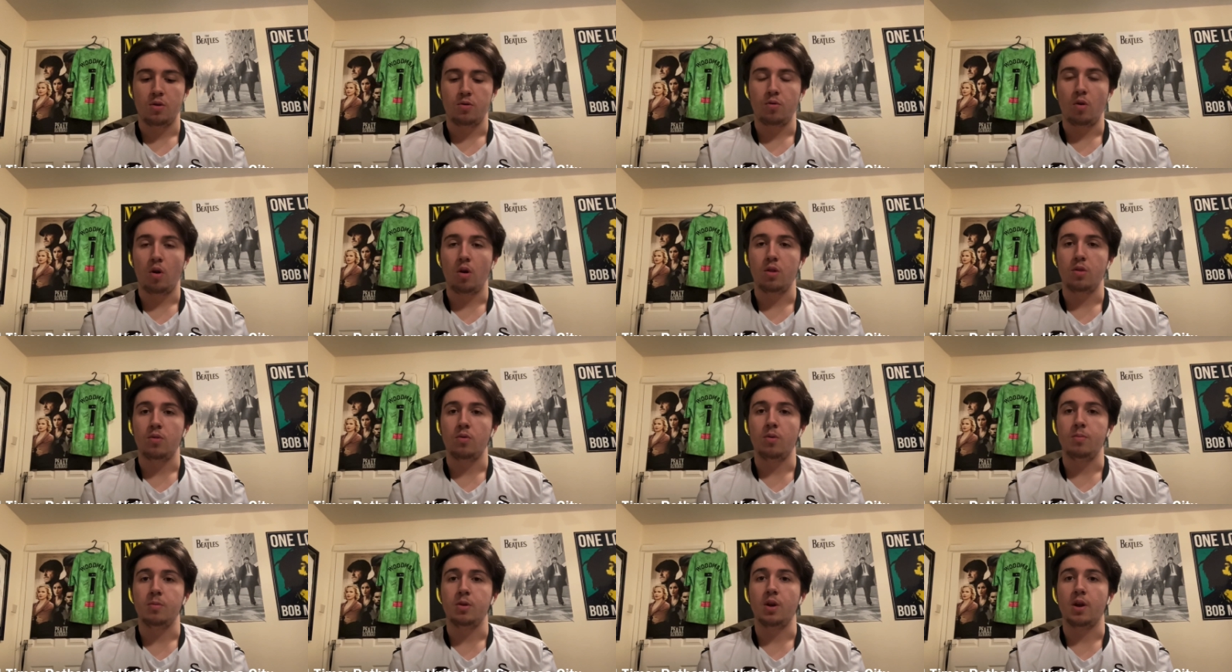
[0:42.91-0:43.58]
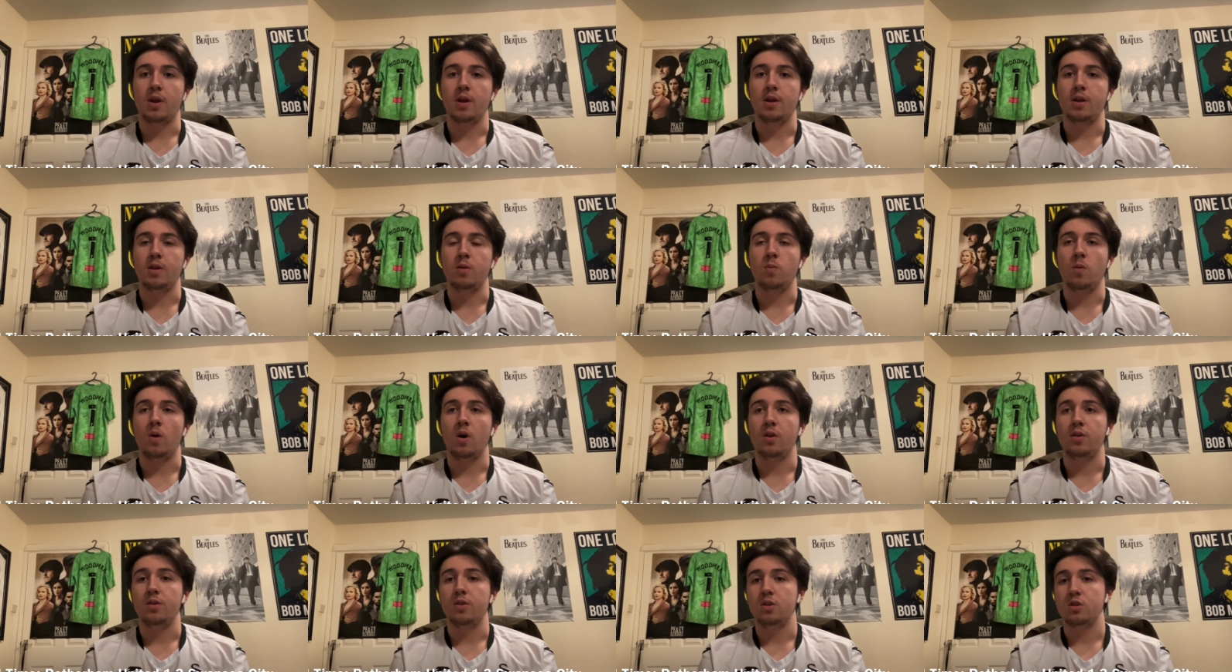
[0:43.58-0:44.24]
Rotherham United
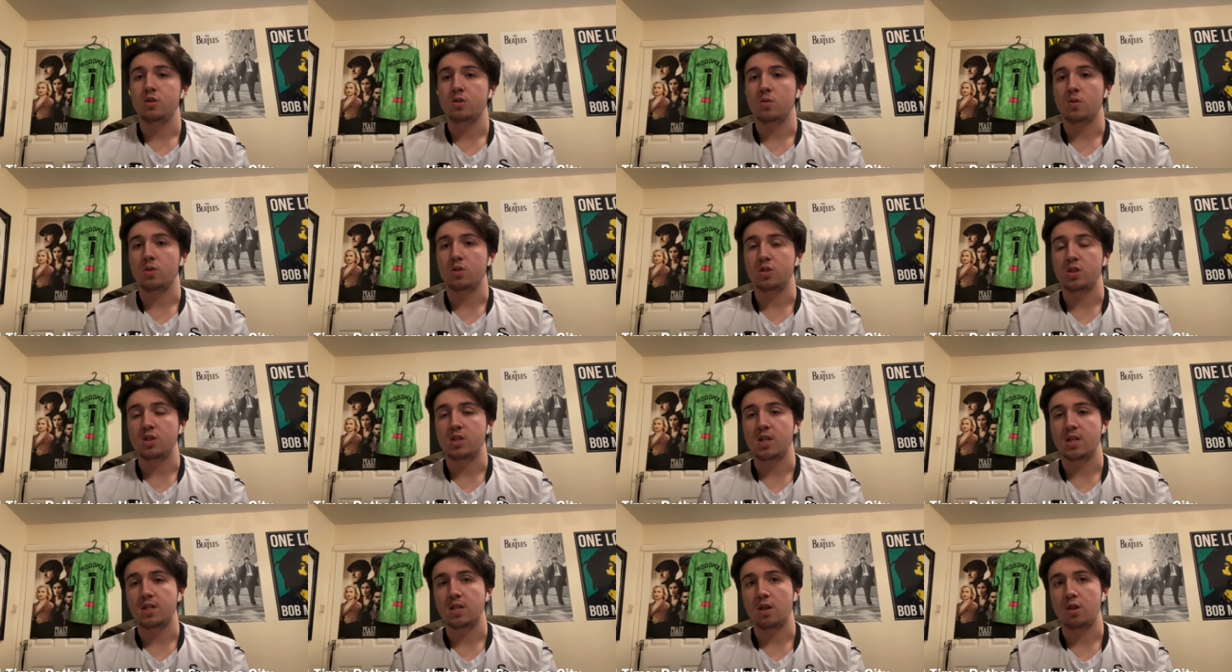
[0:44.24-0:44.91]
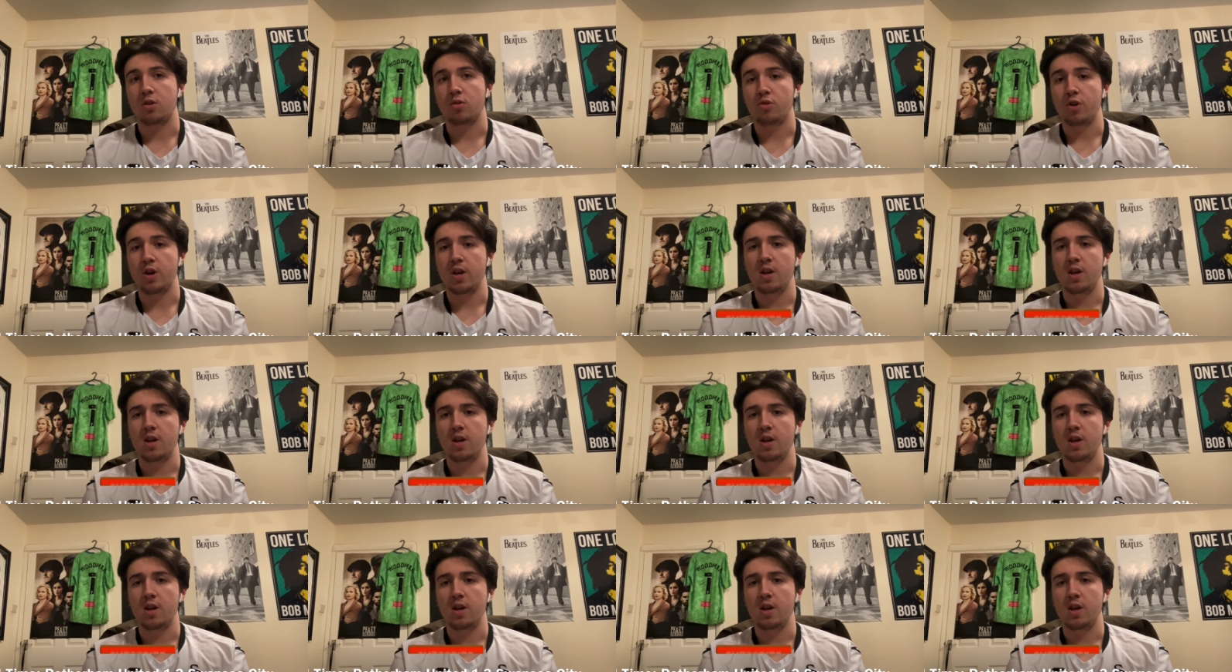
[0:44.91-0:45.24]
1, Swansea City 3.